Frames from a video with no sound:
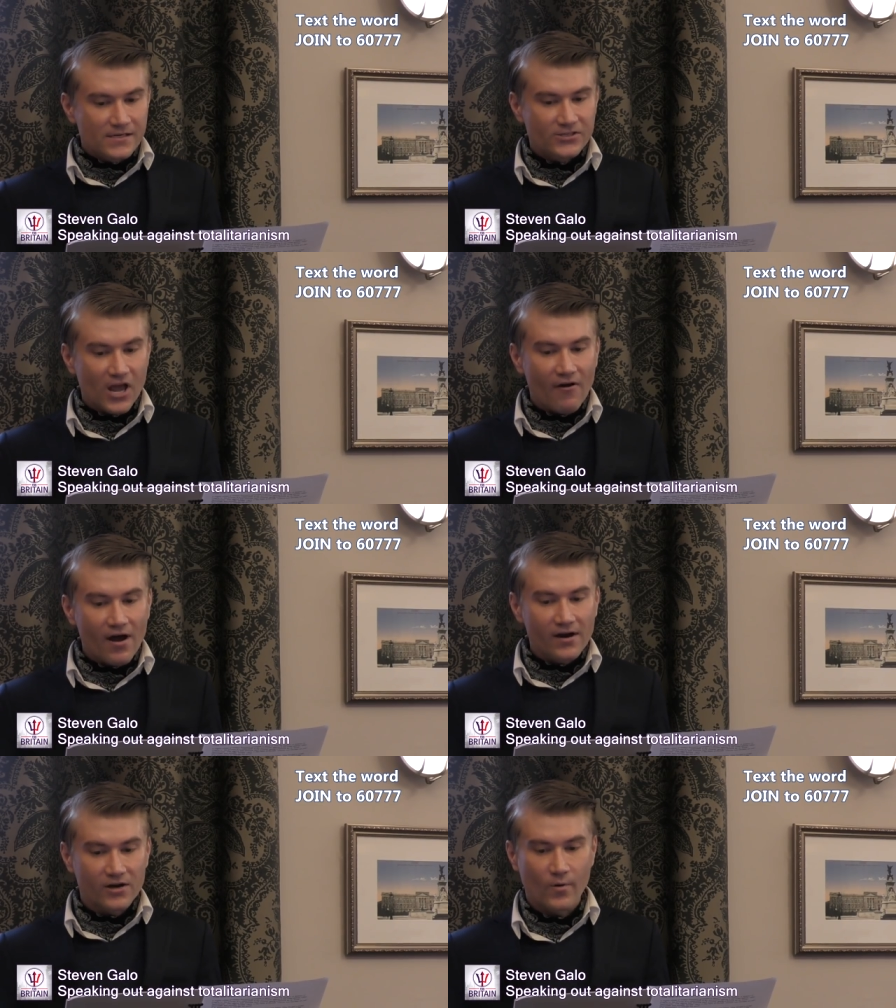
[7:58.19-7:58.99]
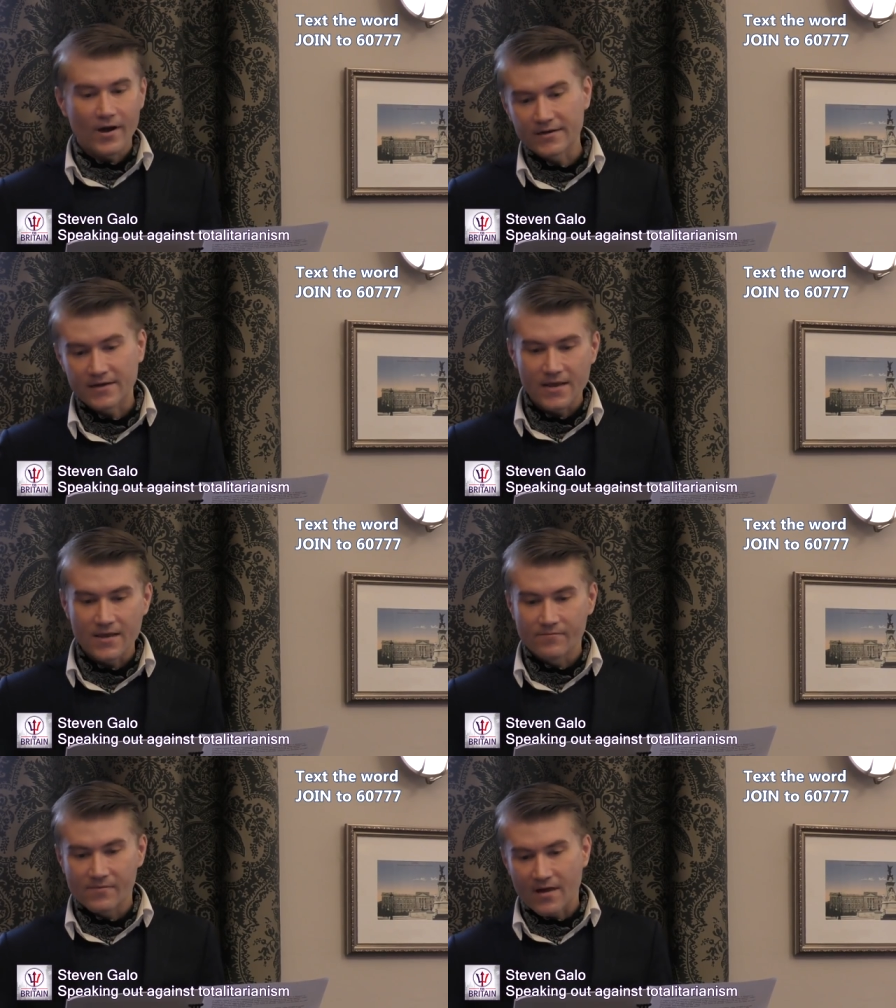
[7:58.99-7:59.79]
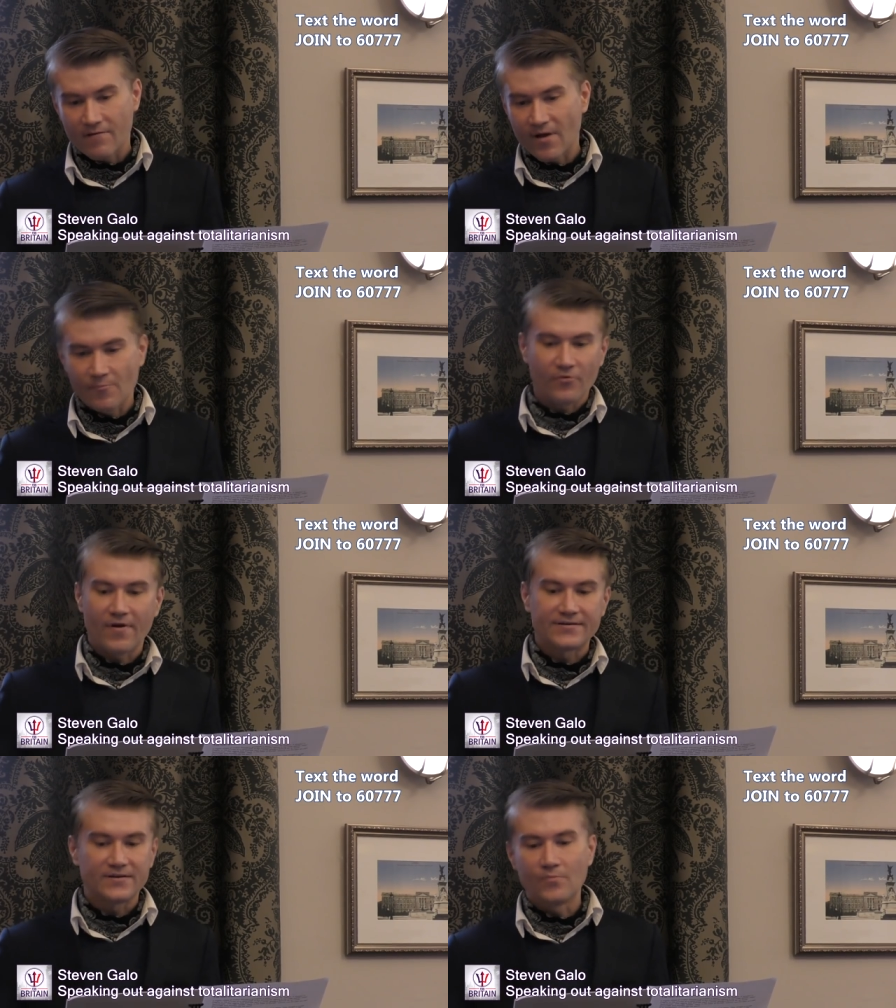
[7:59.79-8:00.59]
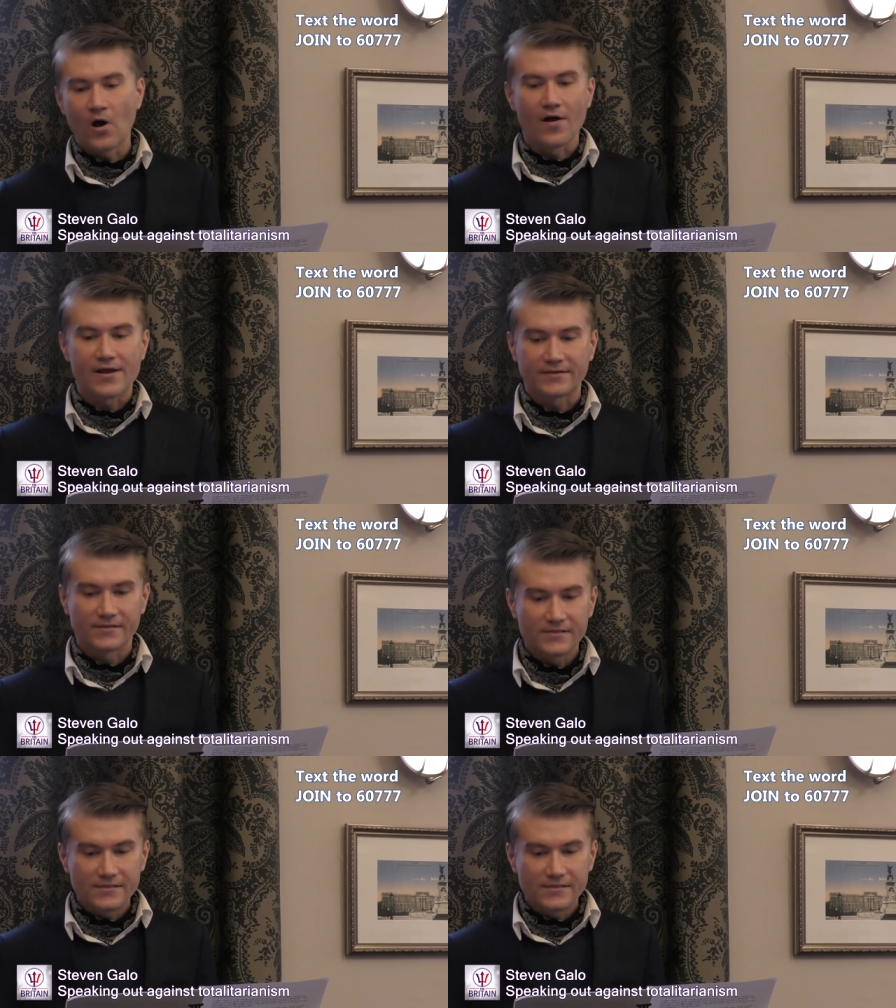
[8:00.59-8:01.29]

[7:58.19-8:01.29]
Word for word: They are quietly evaporated by it.